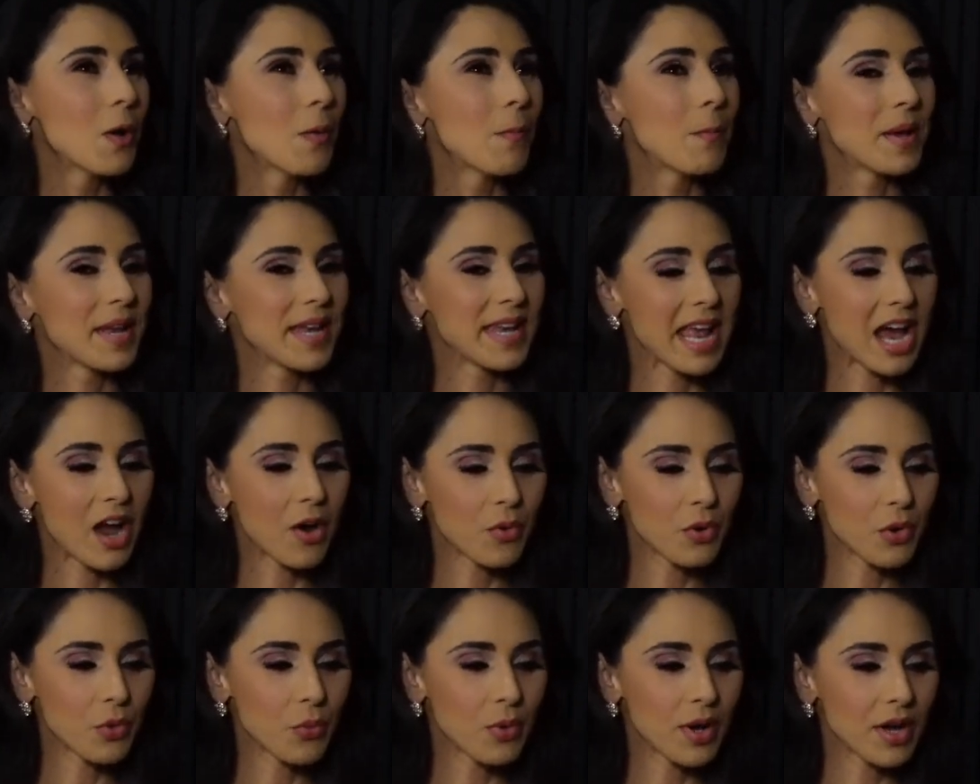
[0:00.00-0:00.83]
But now,
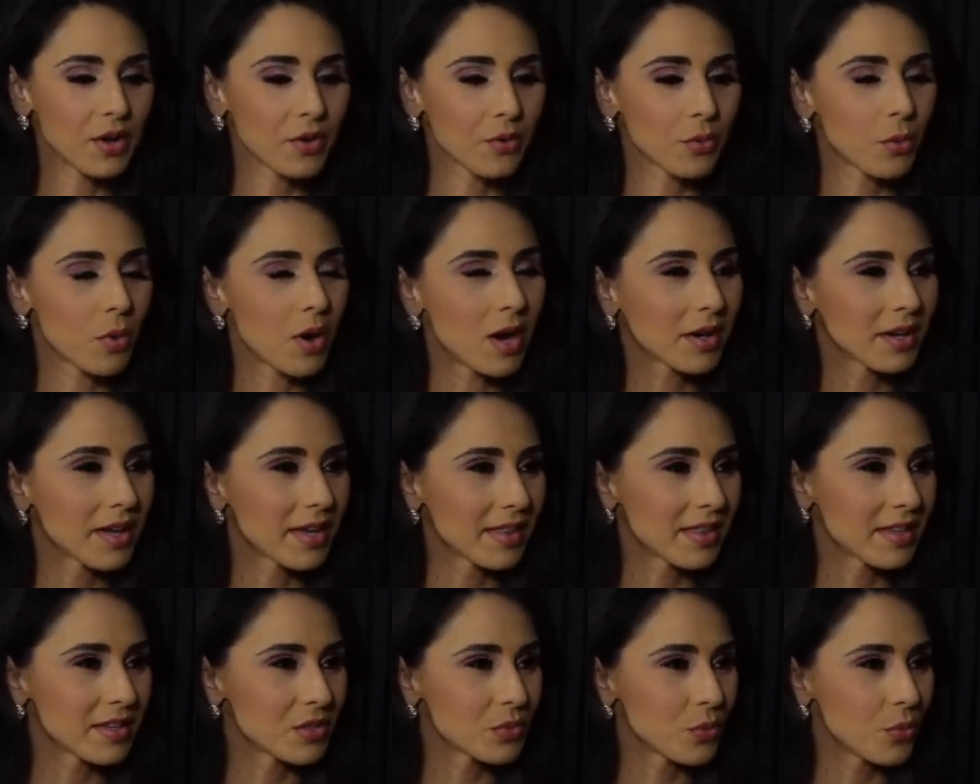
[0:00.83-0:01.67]
in a way, you're
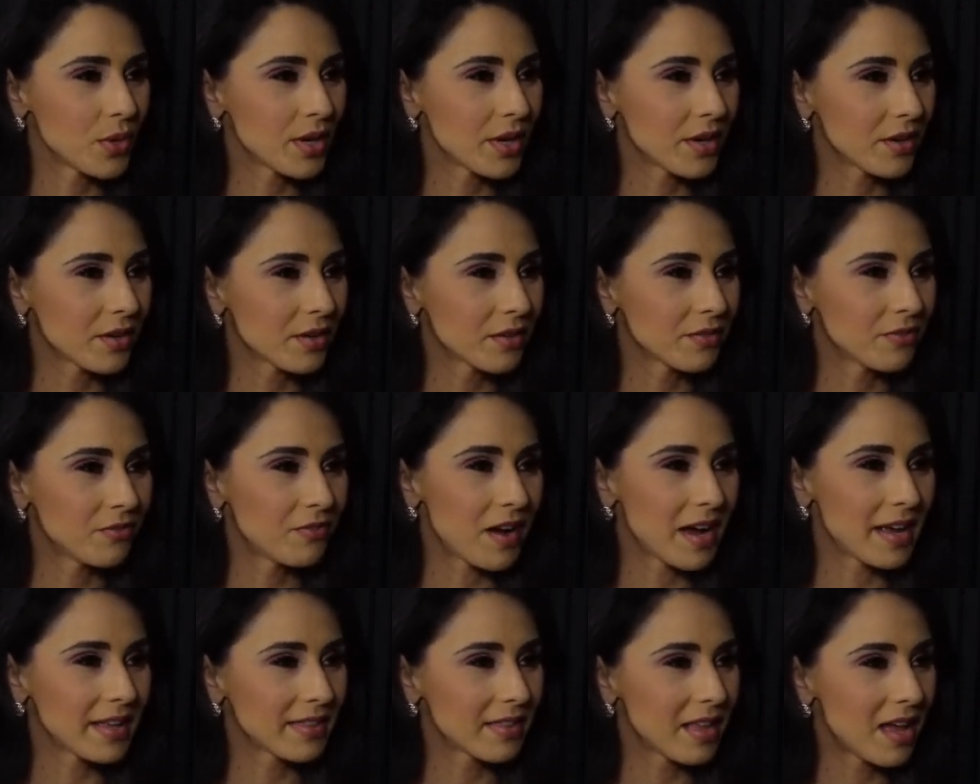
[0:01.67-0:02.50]
walking this weird
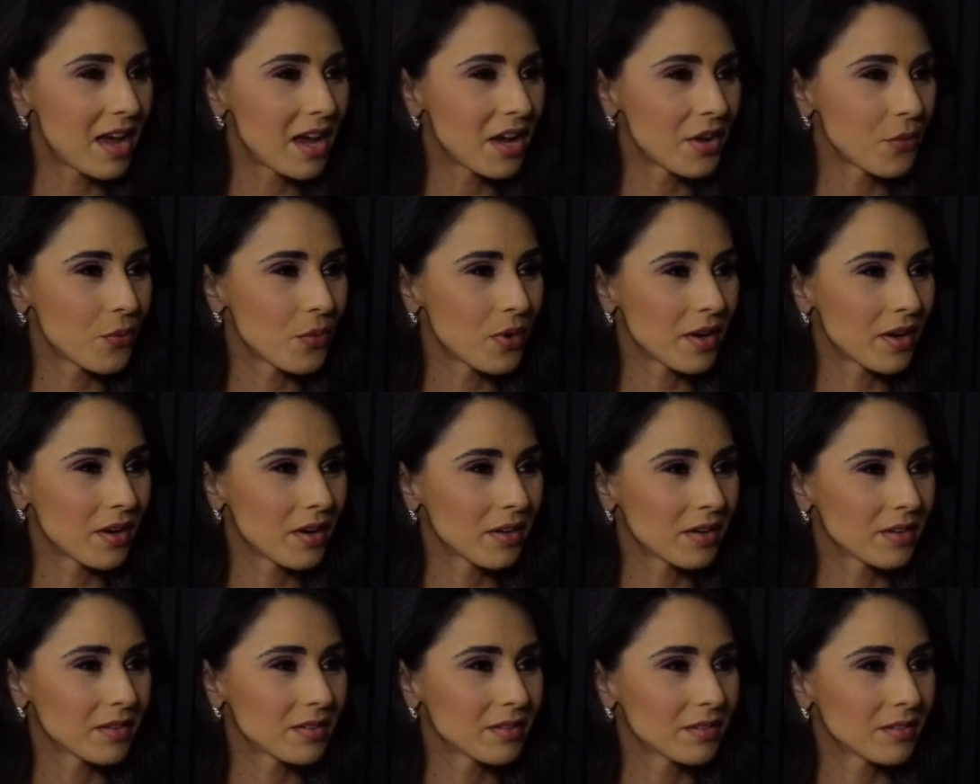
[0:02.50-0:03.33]
fine line
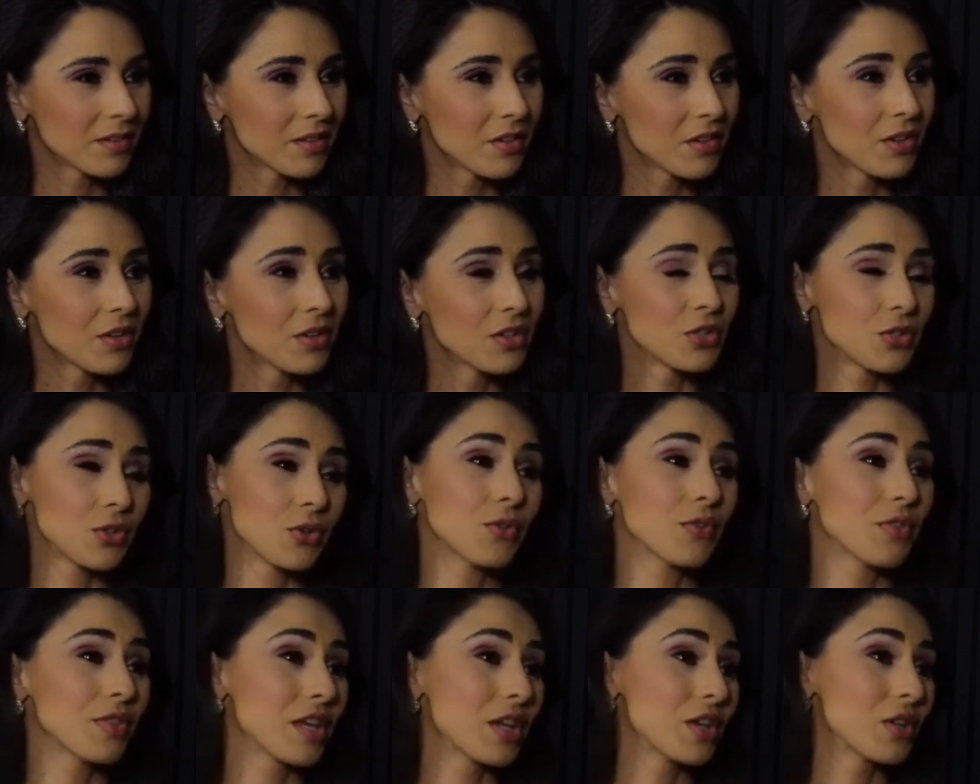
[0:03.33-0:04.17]
where
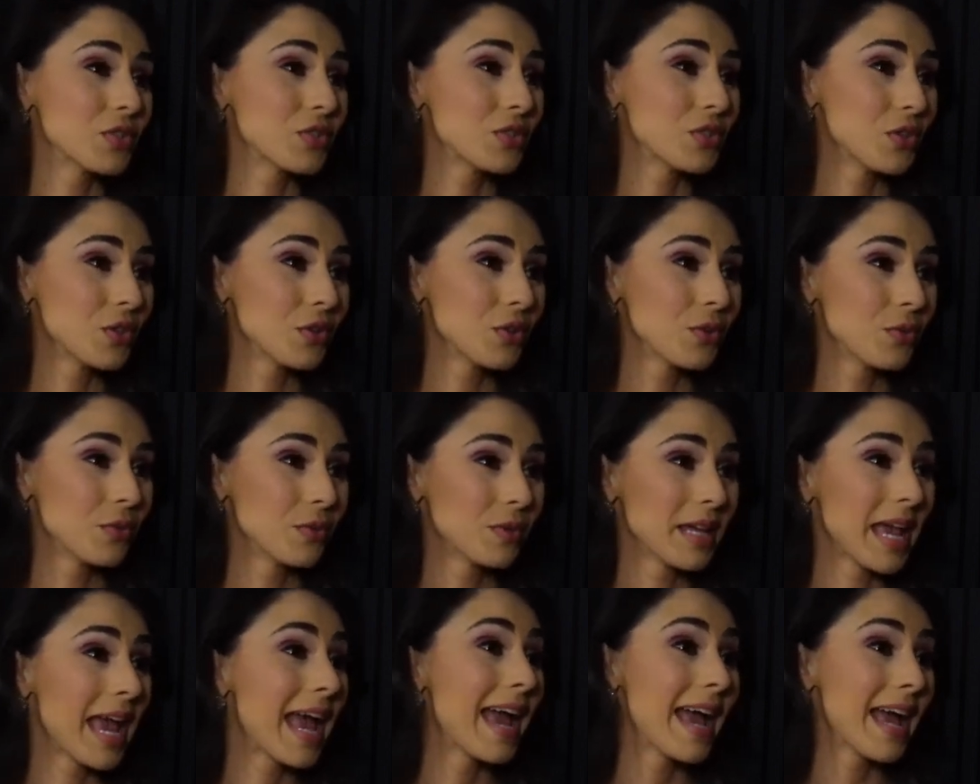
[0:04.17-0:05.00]
certain things you
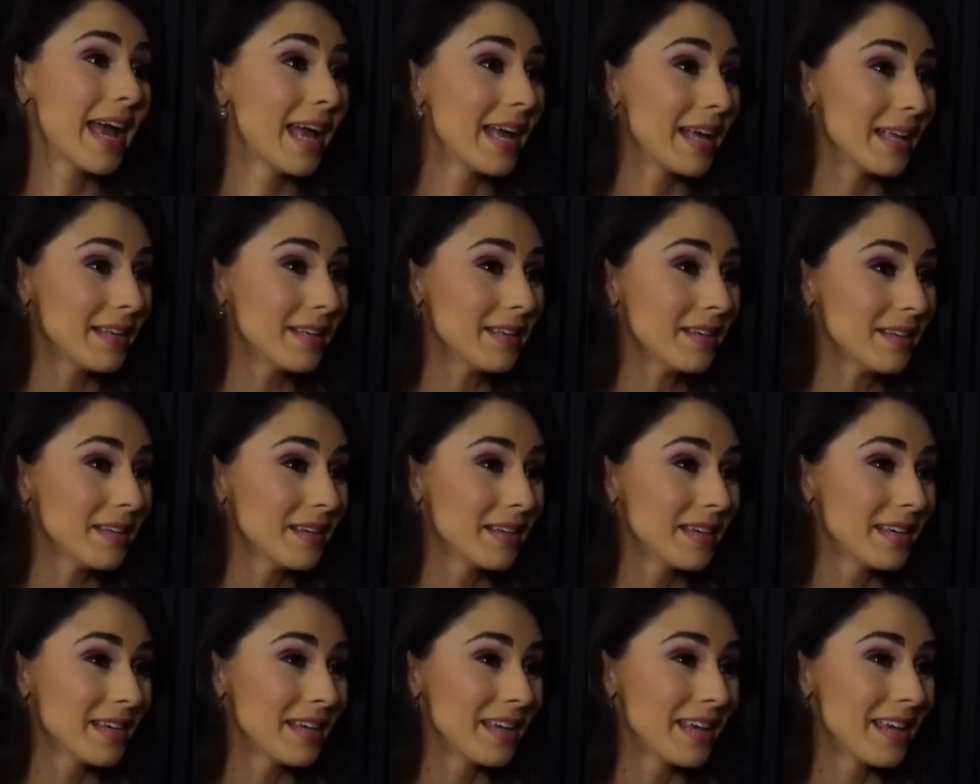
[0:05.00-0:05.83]
can,
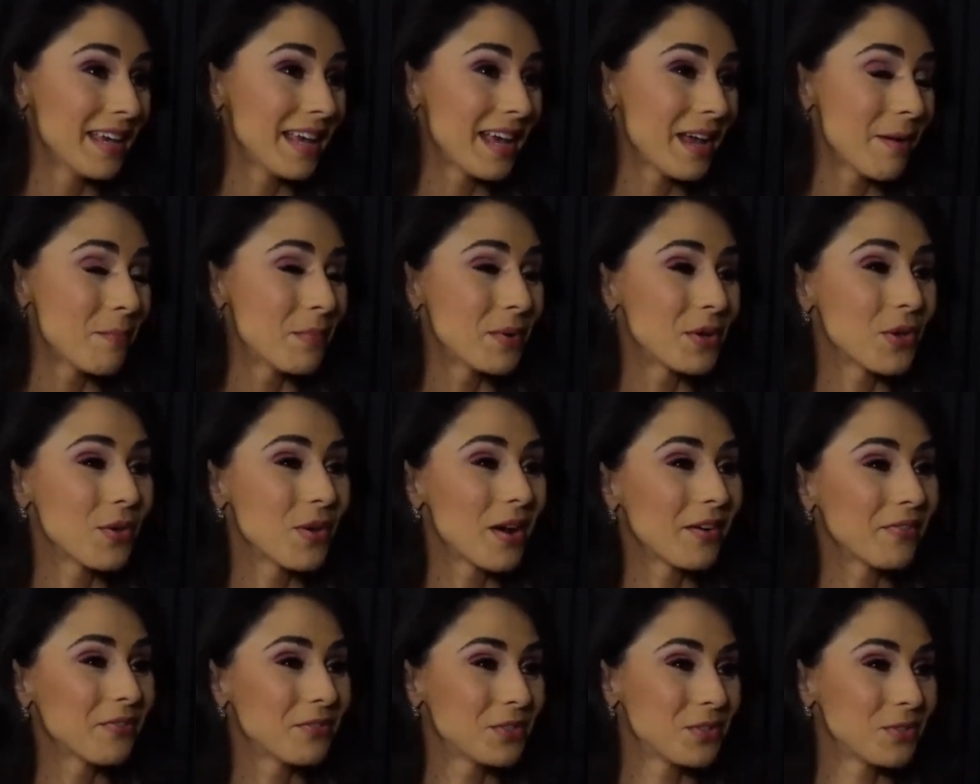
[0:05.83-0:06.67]
but you
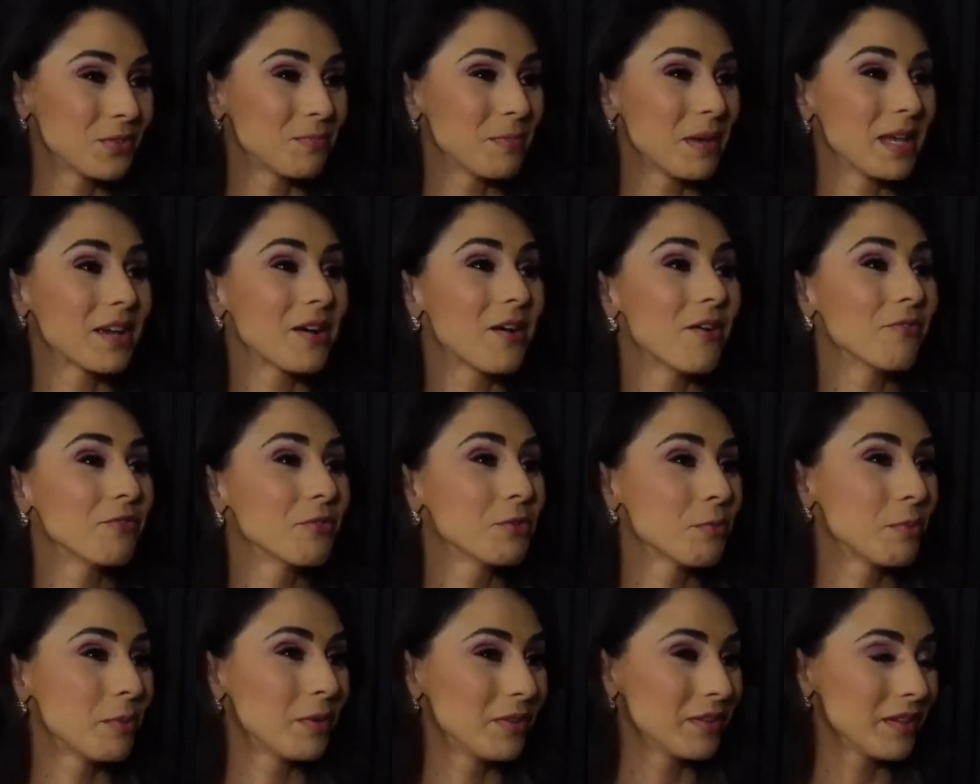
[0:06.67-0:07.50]
have to be
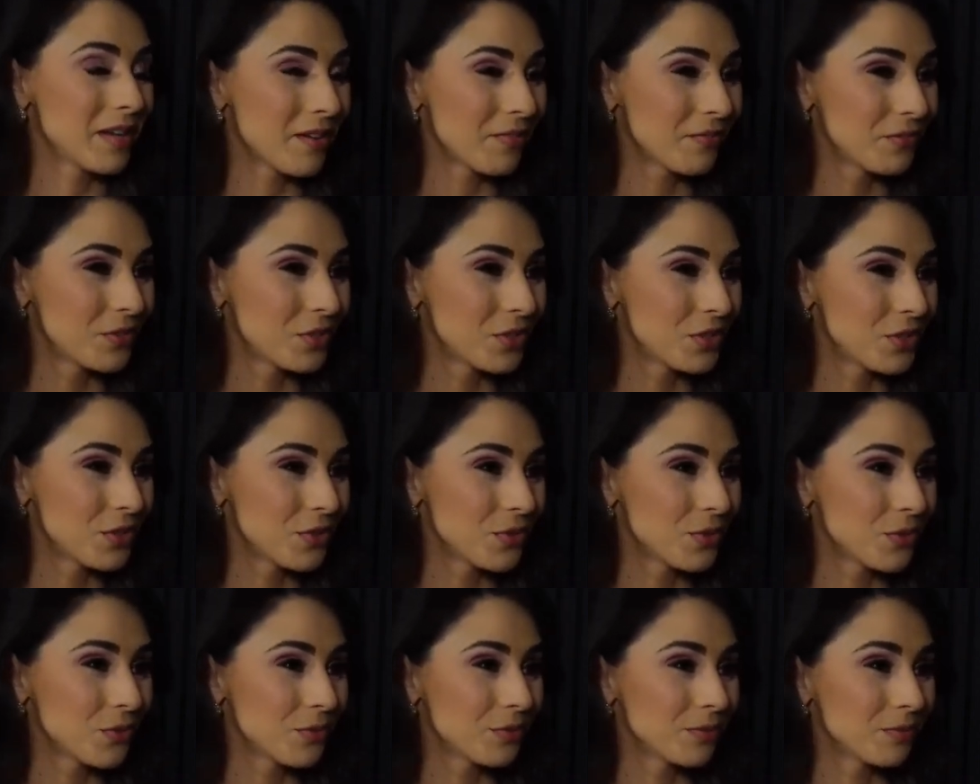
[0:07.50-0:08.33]
comfortable enough
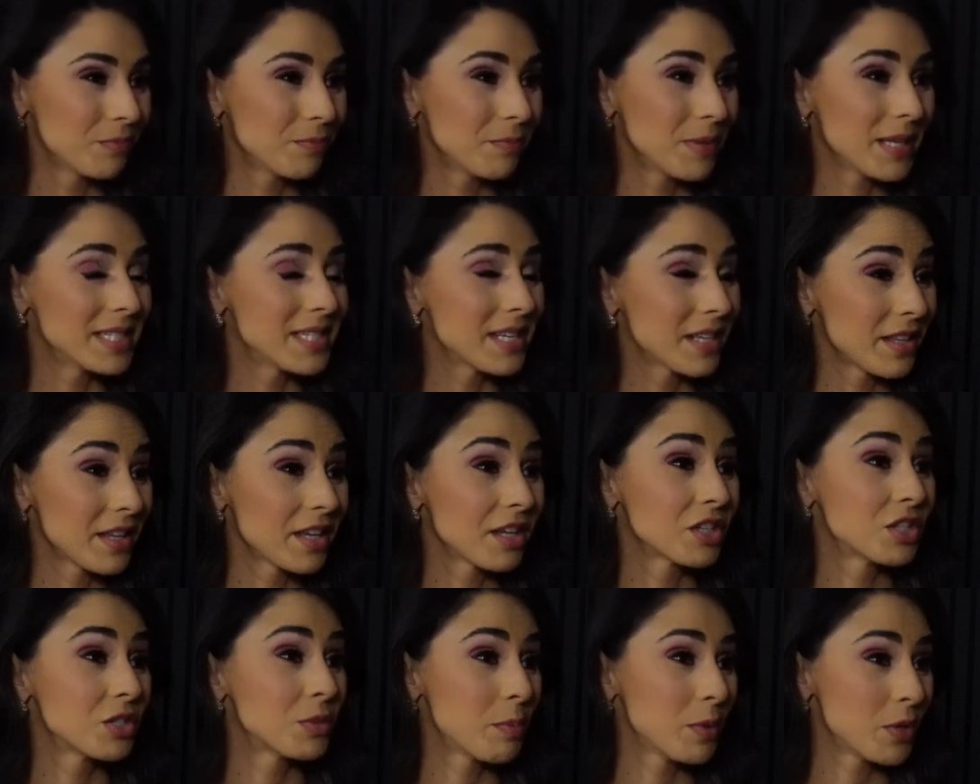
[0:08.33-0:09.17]
to basically
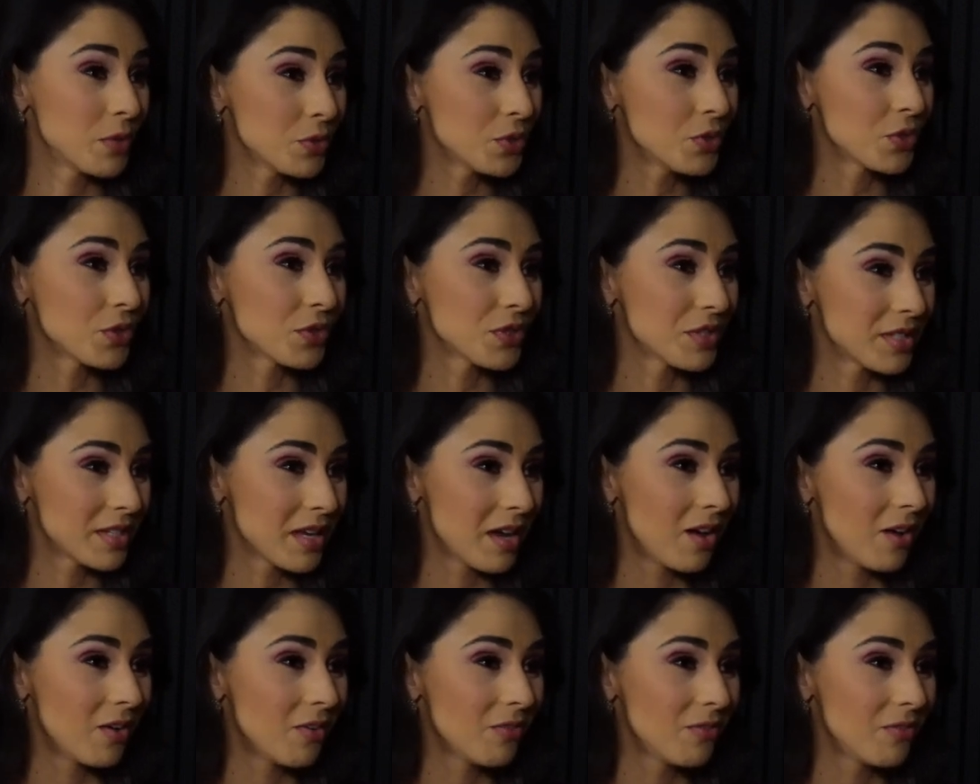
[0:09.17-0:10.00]
expose
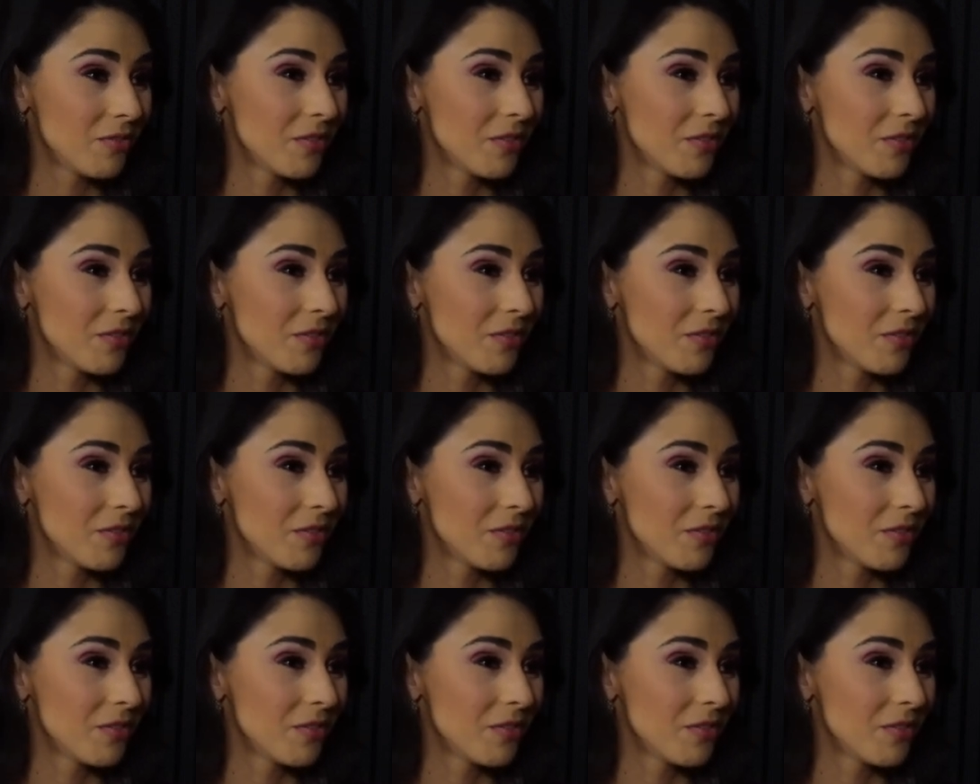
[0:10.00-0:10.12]
yourself